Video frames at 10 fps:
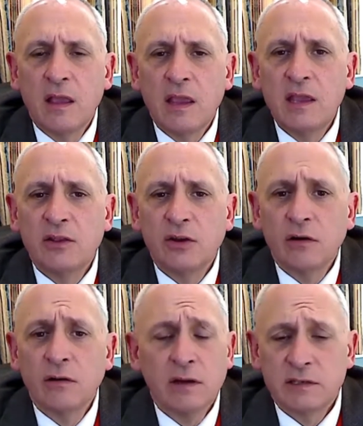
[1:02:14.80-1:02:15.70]

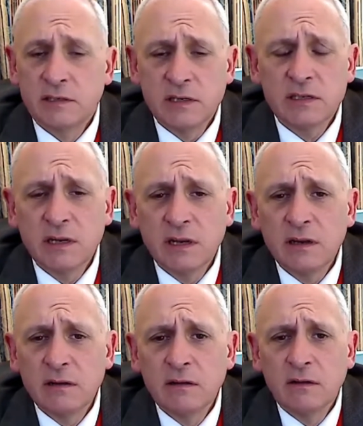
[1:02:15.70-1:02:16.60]
either
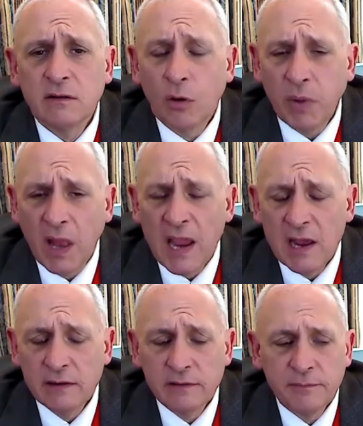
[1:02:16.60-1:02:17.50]
existing or
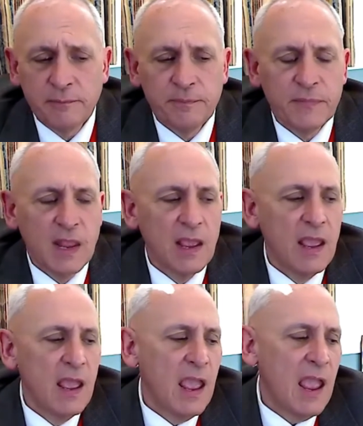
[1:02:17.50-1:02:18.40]
planned.
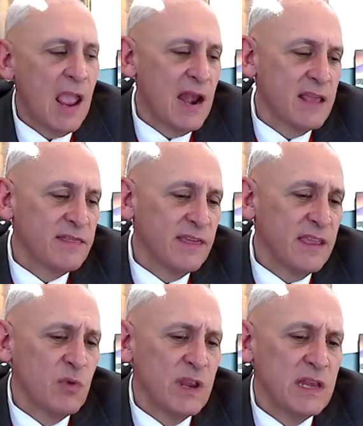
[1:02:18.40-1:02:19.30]
And I
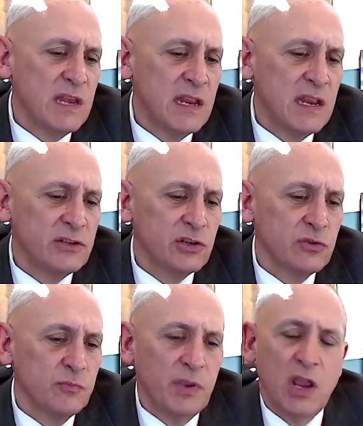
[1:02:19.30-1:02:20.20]
think we need to,
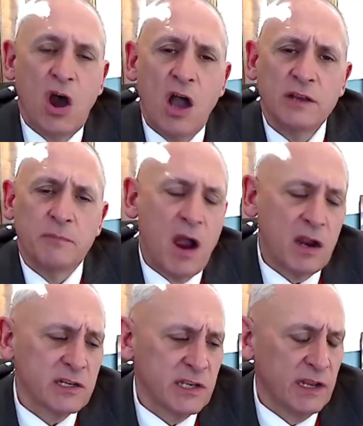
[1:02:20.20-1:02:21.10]
beyond
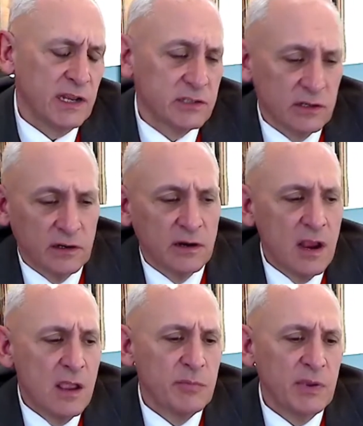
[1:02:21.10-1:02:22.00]
Mark's answer,
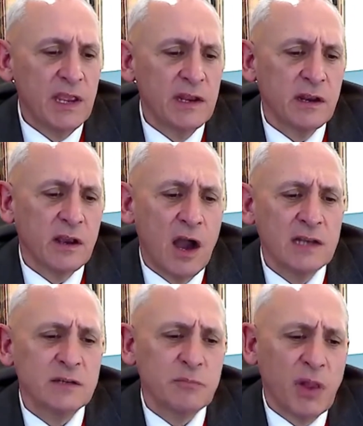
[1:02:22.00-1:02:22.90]
begin to
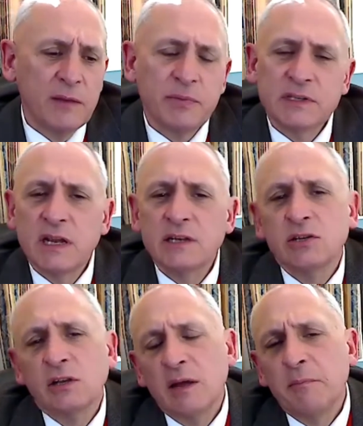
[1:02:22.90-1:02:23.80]
contemplate
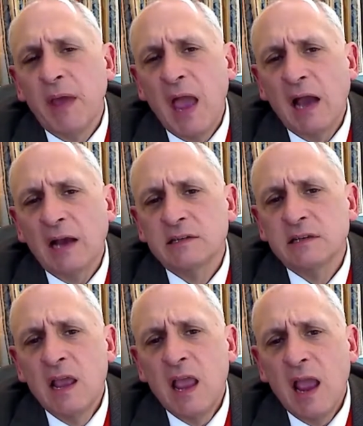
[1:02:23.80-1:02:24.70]
potential impacts
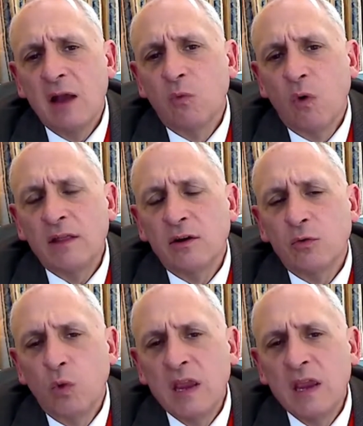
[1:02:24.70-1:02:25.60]
and whether
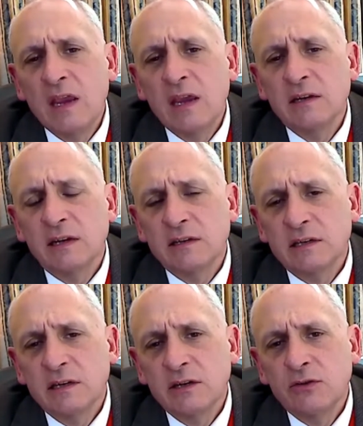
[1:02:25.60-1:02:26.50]
we can
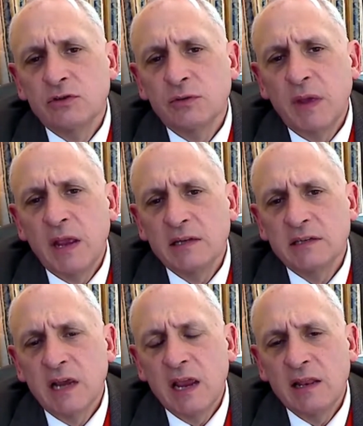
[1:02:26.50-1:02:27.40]
continue to
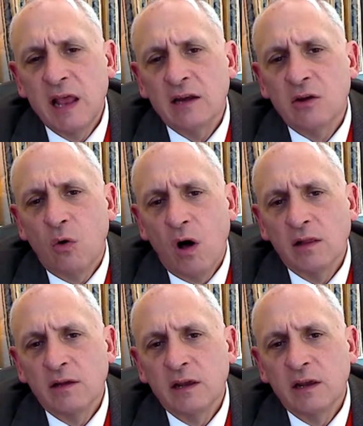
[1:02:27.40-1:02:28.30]
maintain that
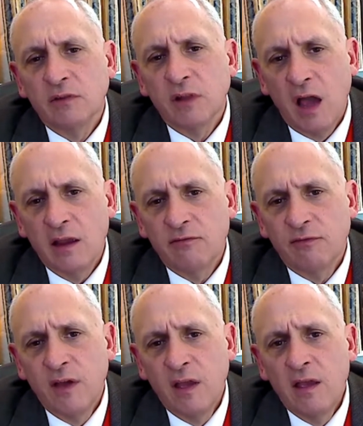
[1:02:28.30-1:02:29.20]
quality of
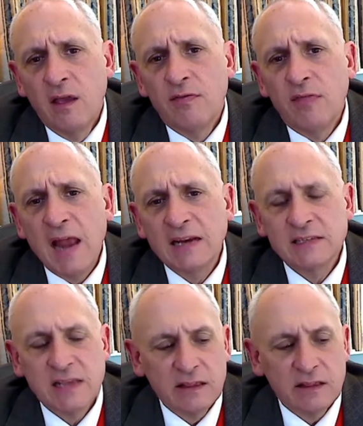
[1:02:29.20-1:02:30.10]
life that
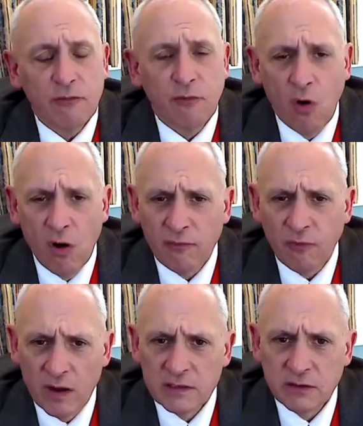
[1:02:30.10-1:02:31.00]
is at the
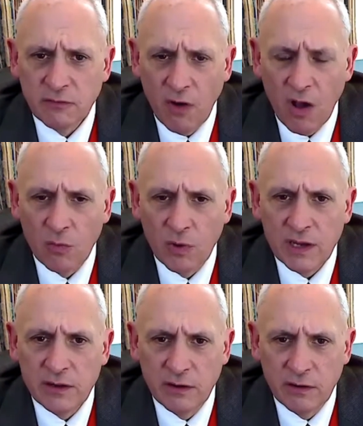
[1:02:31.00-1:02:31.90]
forefront of all
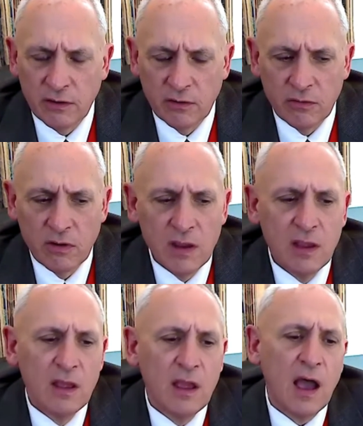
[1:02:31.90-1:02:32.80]
we do,
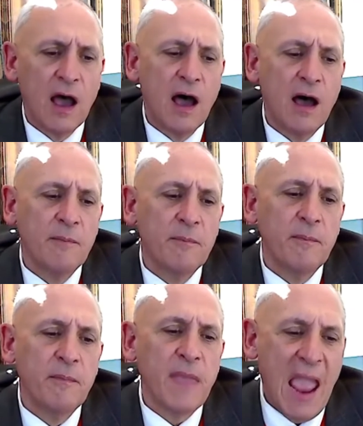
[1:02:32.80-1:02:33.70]

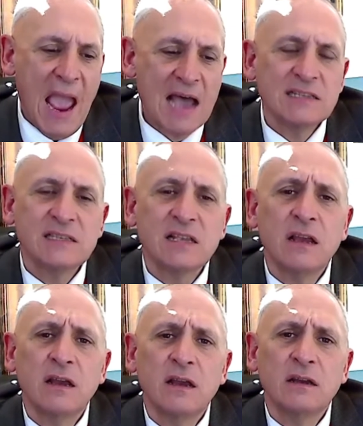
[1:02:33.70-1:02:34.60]
as
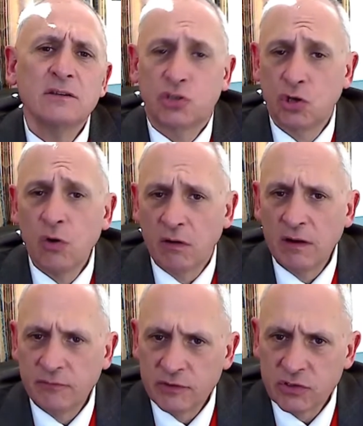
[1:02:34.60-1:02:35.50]
sewer
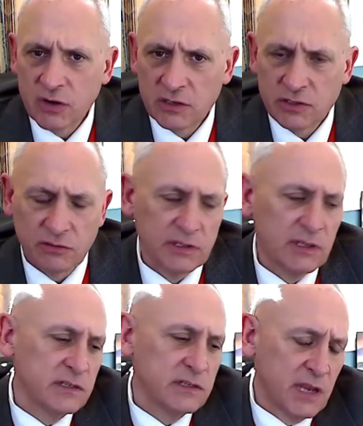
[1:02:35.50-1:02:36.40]
infrastructure in
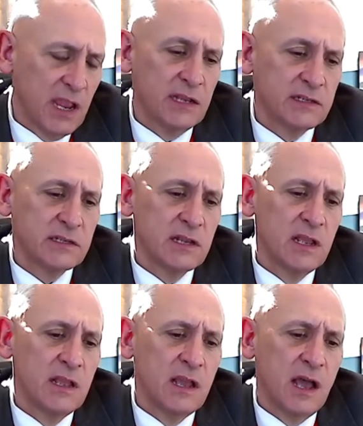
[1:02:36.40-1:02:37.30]
this case
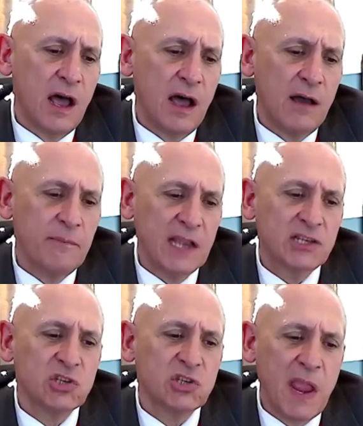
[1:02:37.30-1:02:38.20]

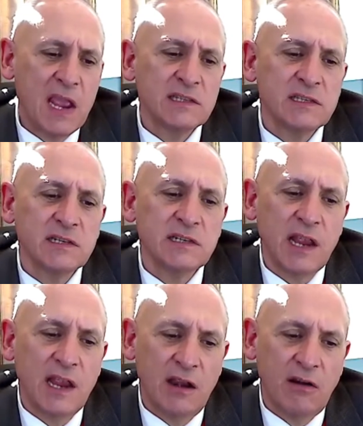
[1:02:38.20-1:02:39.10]
expands into
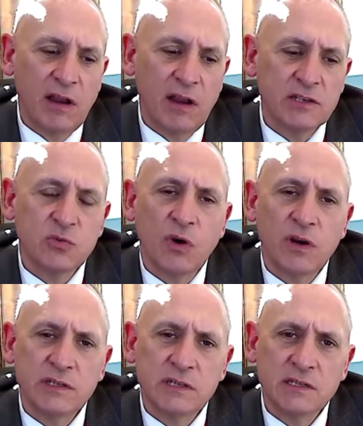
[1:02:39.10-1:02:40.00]
areas where
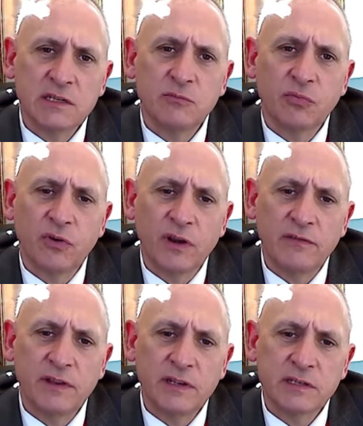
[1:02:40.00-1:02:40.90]
it doesn't
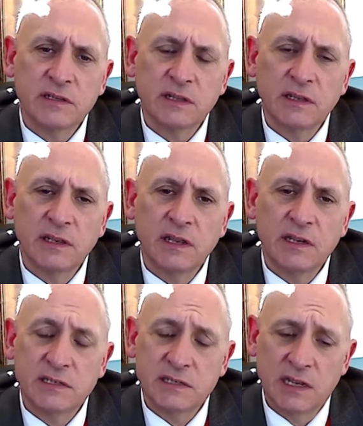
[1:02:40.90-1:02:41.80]
previously
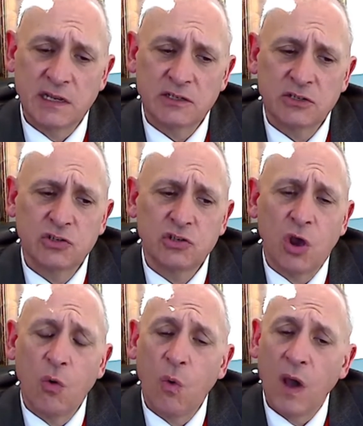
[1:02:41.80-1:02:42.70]
exist.
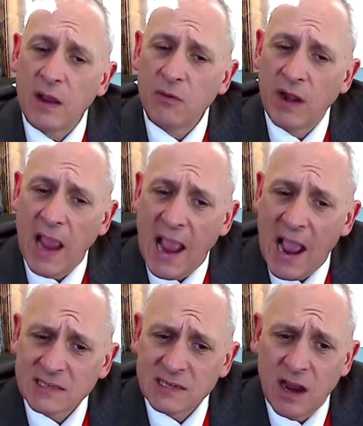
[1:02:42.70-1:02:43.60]
So what I would
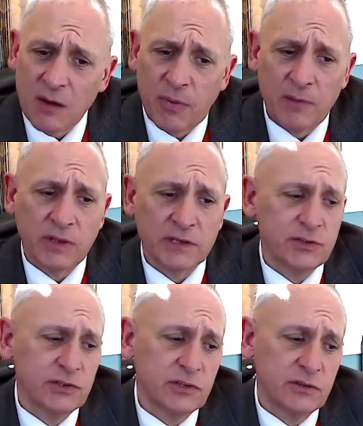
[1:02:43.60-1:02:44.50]
ask our public
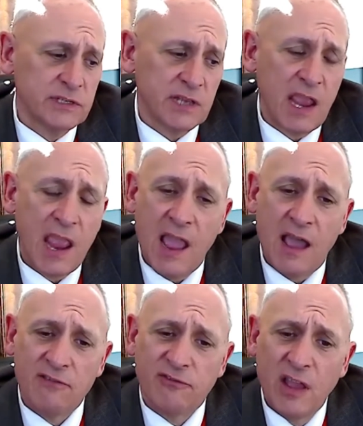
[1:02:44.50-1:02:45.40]
to do is I
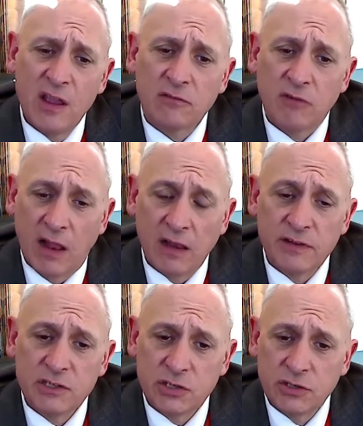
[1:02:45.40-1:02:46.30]
have
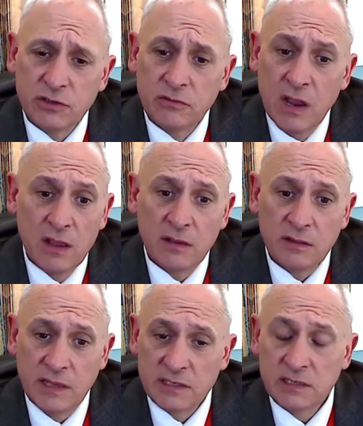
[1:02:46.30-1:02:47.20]
relevant to
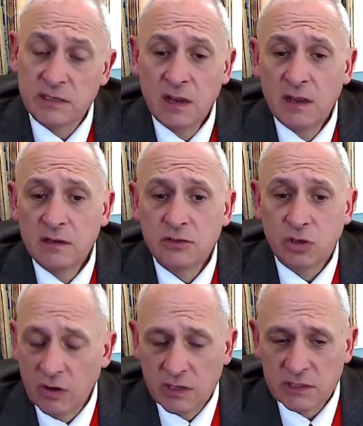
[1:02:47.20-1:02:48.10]
this
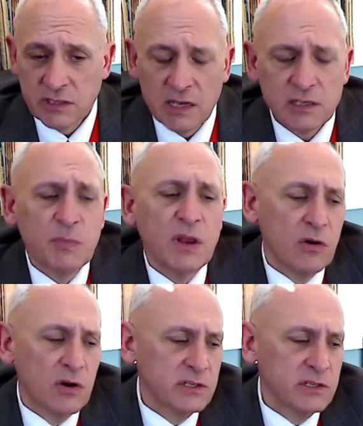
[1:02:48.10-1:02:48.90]
sewer assessment